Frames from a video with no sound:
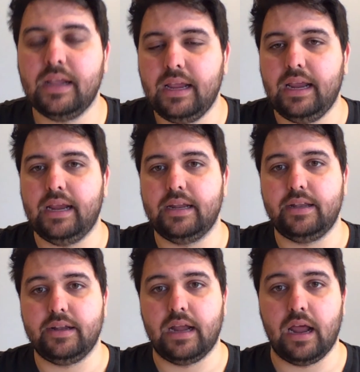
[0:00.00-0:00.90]

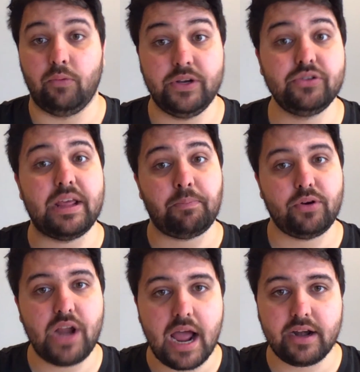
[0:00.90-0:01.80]
And we do that
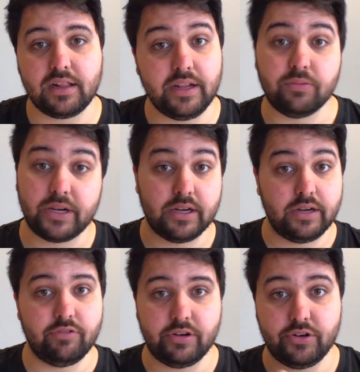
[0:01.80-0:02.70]
periodically, and we can
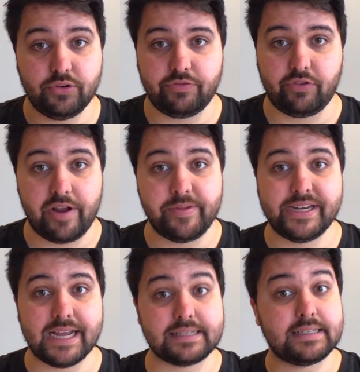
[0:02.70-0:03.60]
even do it for A/B
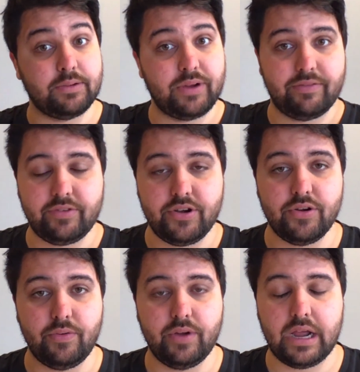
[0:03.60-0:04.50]
tests. Say we have
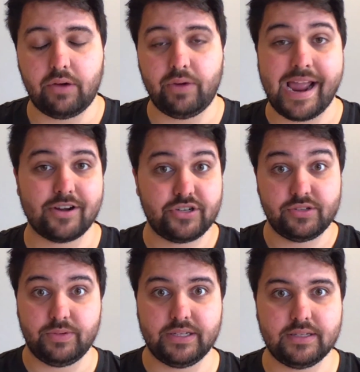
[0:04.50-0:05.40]
new reactions,
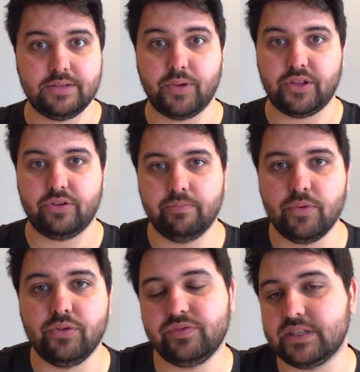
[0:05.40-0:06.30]
we can see whether it
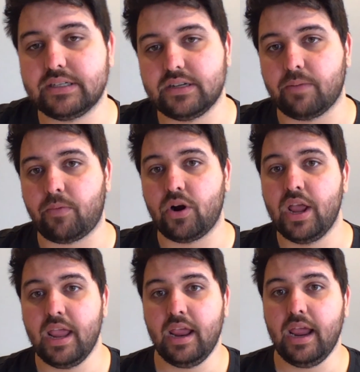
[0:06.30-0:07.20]
moves this number,
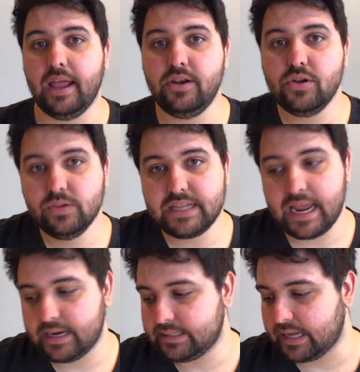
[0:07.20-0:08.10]
and use that
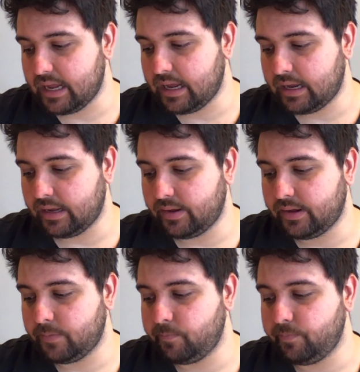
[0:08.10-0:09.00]
as
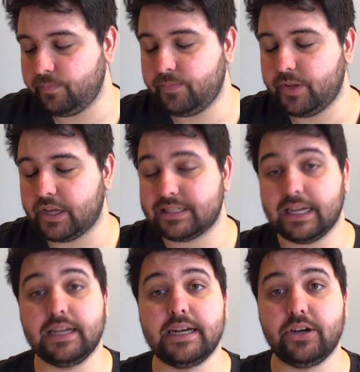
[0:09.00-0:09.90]
a
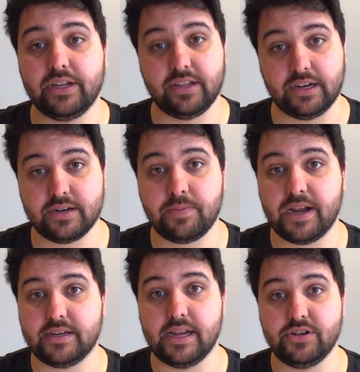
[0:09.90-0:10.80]
secondary thing to pay
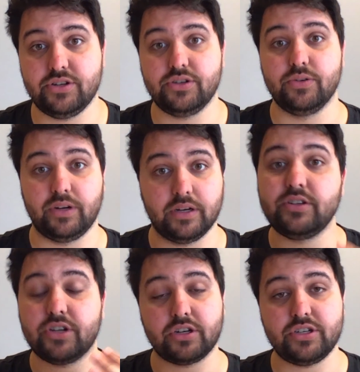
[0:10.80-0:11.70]
attention to in
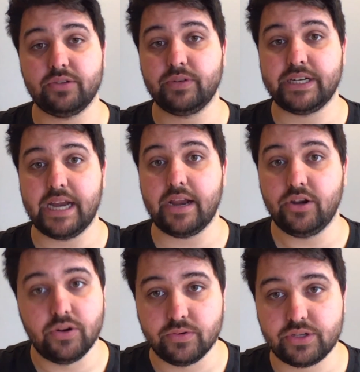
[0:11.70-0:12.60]
conjunction with
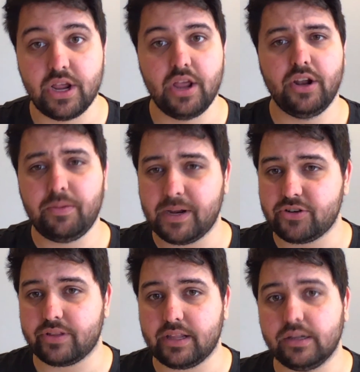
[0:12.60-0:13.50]
DAUs, to make
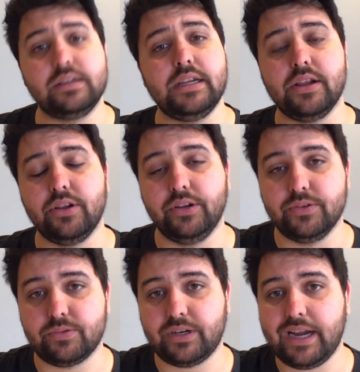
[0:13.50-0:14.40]
sure that the
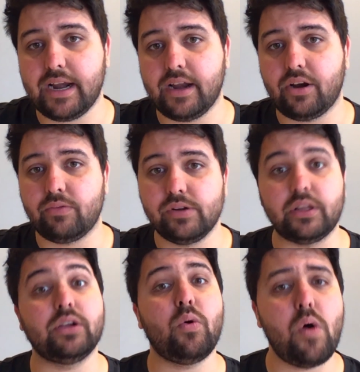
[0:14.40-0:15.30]
DAUs we're getting are really
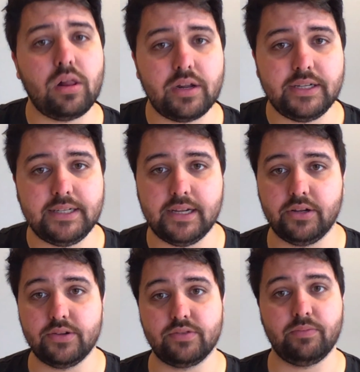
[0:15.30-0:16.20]
quality
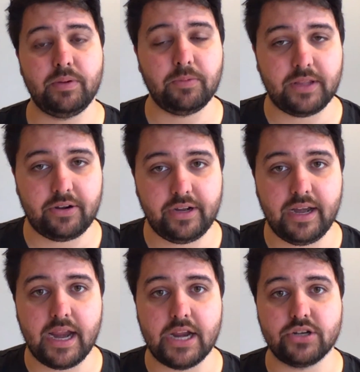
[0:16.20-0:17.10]
DAUs from people that are
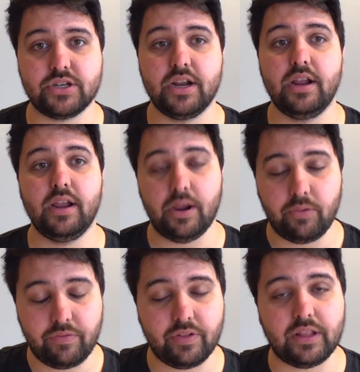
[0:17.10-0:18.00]
engaged, and
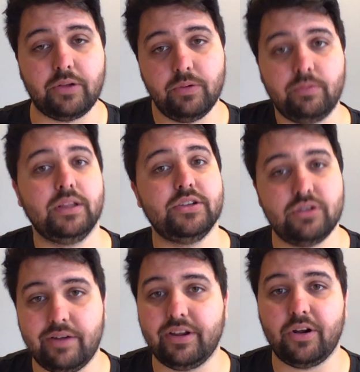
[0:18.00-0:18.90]
we feel like we're really
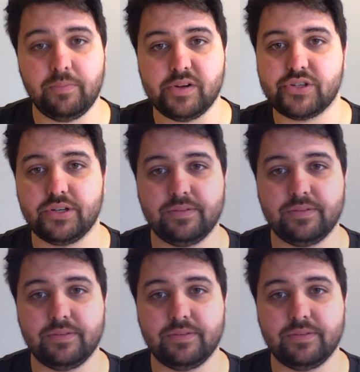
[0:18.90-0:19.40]
driving our mission.